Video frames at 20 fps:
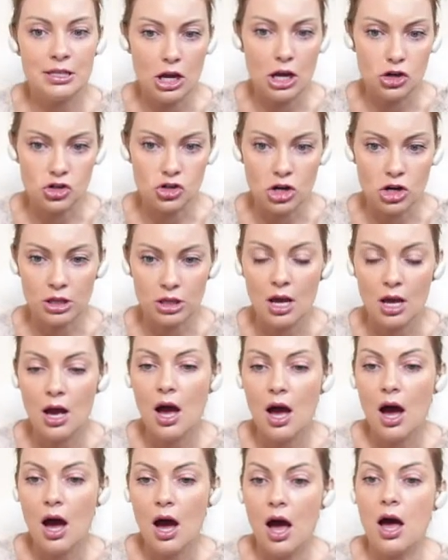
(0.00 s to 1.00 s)
station.
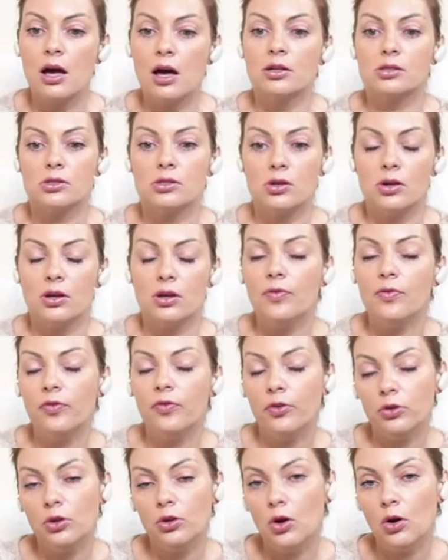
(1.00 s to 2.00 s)
Uh, so
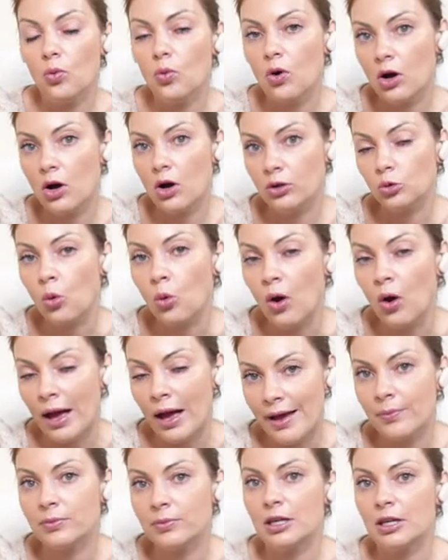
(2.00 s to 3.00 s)
if you don't want to
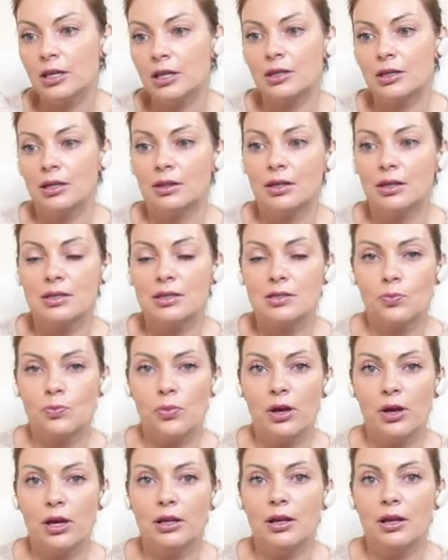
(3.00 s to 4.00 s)
empty the
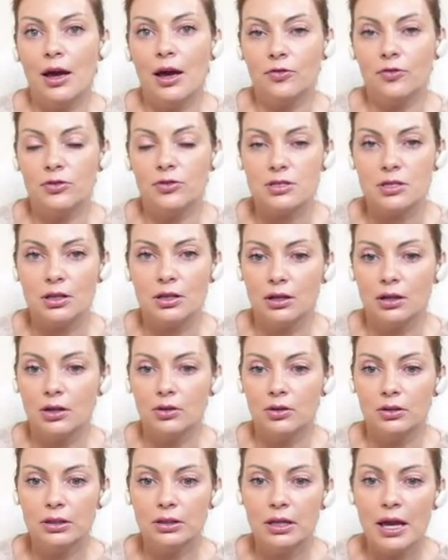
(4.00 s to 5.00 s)
dustbin every
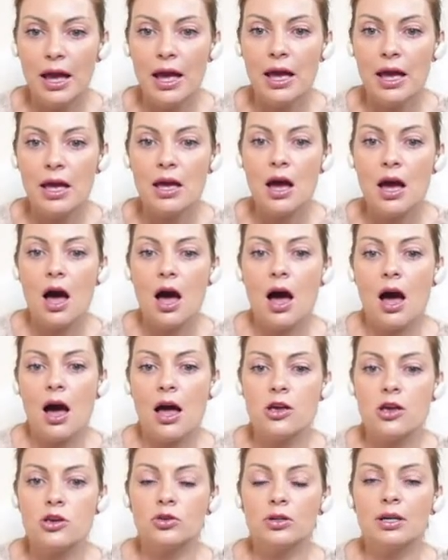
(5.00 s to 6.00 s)
single day,
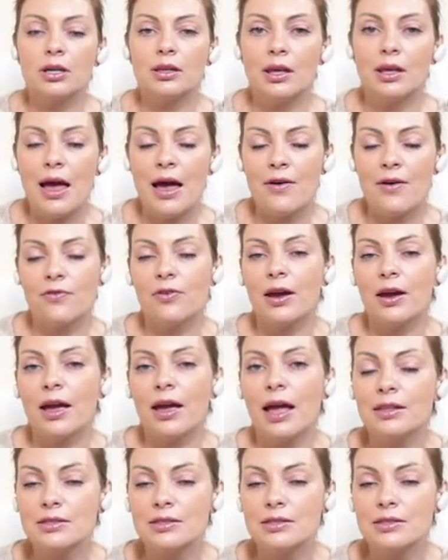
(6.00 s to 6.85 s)
uh, you can have